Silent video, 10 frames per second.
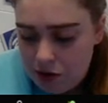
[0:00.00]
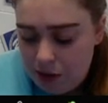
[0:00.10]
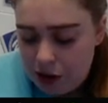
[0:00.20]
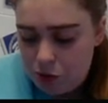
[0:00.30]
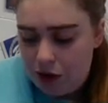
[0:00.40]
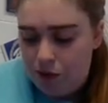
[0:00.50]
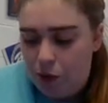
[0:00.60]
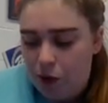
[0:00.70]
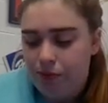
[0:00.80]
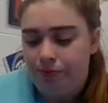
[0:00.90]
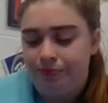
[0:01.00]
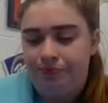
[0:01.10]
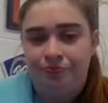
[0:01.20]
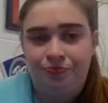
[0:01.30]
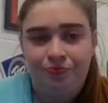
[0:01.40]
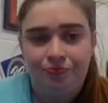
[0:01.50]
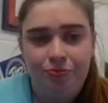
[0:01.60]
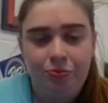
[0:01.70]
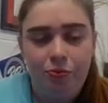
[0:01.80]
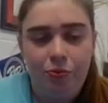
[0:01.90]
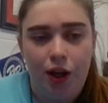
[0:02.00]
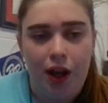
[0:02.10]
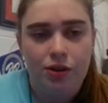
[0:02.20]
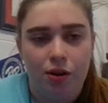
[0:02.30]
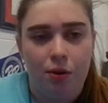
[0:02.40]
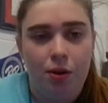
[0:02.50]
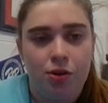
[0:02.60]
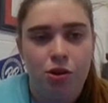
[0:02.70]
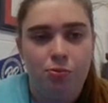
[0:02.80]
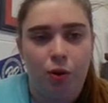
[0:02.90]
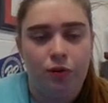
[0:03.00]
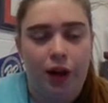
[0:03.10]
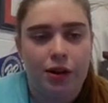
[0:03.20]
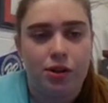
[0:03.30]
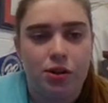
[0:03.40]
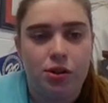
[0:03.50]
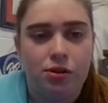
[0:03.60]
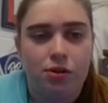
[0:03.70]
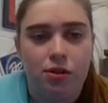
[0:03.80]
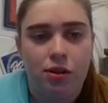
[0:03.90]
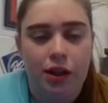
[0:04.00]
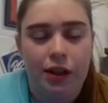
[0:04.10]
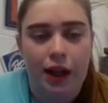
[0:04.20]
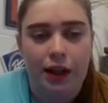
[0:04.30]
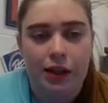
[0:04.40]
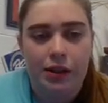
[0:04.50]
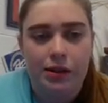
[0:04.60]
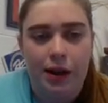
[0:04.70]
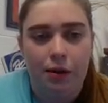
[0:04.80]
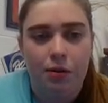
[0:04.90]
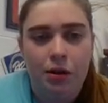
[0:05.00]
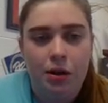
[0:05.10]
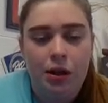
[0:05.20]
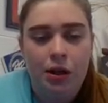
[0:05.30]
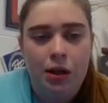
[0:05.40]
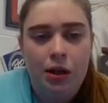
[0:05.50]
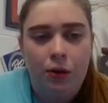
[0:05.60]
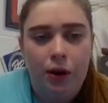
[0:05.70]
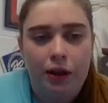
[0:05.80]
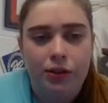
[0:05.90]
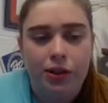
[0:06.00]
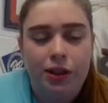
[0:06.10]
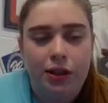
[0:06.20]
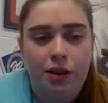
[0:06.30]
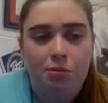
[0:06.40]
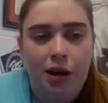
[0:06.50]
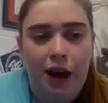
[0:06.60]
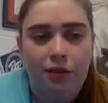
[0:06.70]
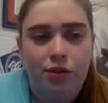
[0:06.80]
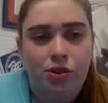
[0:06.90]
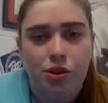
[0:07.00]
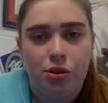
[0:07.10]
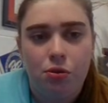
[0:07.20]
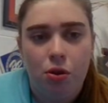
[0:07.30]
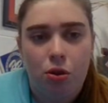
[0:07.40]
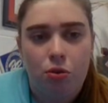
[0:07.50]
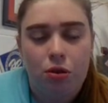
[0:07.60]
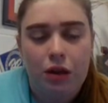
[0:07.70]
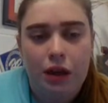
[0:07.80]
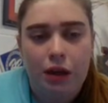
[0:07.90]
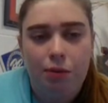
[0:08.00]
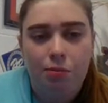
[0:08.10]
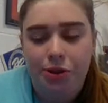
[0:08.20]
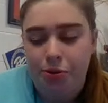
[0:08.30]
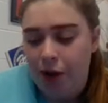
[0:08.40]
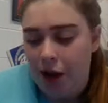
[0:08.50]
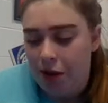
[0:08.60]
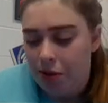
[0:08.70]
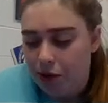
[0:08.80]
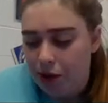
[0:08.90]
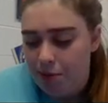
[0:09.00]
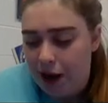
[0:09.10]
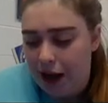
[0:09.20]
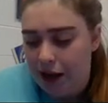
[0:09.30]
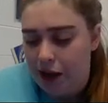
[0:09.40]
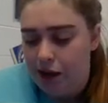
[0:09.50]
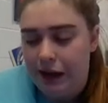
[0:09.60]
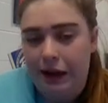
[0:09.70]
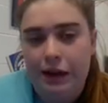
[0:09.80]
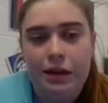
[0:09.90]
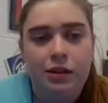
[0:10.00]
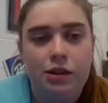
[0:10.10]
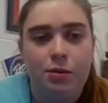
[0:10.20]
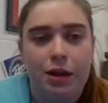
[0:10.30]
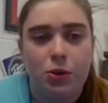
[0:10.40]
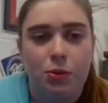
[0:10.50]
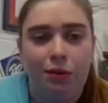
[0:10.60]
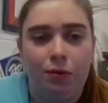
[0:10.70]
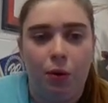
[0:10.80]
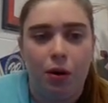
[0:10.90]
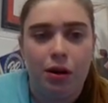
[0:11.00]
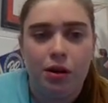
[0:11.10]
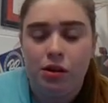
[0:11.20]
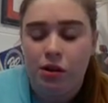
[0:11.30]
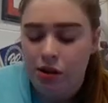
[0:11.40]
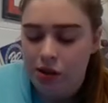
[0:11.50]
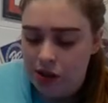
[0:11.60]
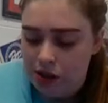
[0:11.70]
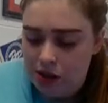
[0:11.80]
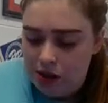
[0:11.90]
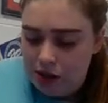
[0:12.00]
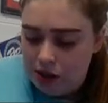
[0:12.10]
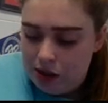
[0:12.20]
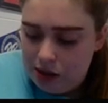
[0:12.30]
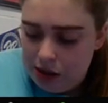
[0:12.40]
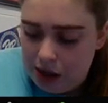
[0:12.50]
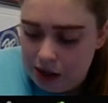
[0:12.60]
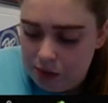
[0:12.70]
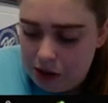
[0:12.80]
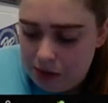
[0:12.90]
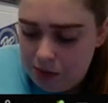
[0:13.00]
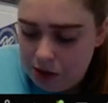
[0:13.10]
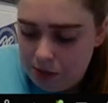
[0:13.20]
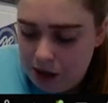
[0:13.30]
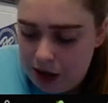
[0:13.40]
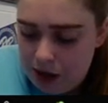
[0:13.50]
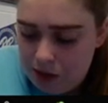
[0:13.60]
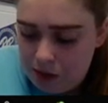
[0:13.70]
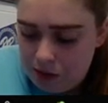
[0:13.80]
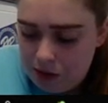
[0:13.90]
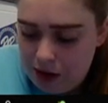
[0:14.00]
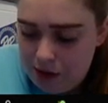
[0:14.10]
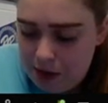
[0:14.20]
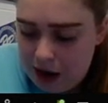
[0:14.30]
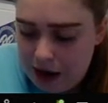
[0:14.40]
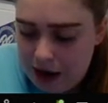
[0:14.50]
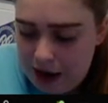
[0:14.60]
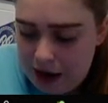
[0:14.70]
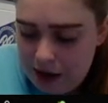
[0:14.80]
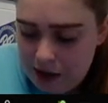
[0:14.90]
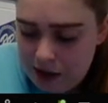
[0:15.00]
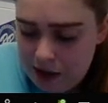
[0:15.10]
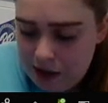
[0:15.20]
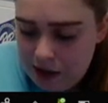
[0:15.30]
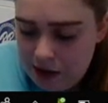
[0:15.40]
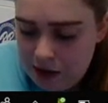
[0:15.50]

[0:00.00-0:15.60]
to make 24. Okay, so 2 more factors in that list now. Okay, let's look at the number after 2, 3. Can we multiply 3 by anything to make 24? Yes, we can multiply 3 by 8.